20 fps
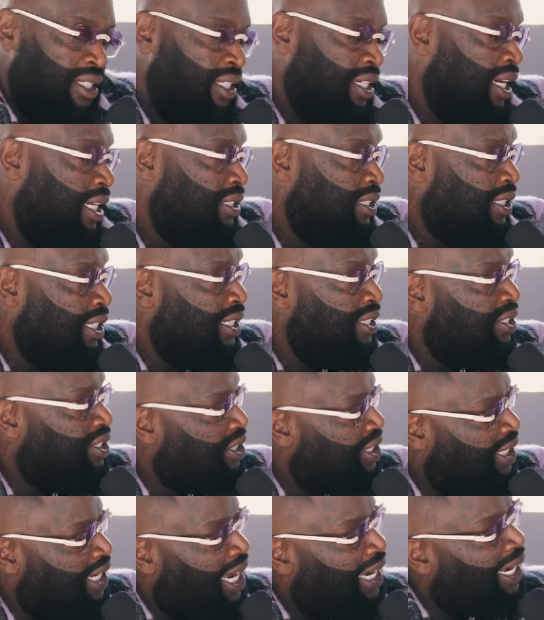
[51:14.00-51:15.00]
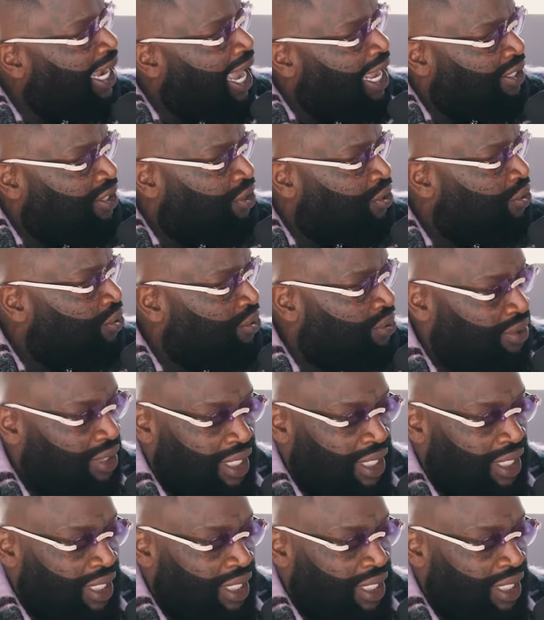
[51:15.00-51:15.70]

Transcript: And I said, shit, I got you.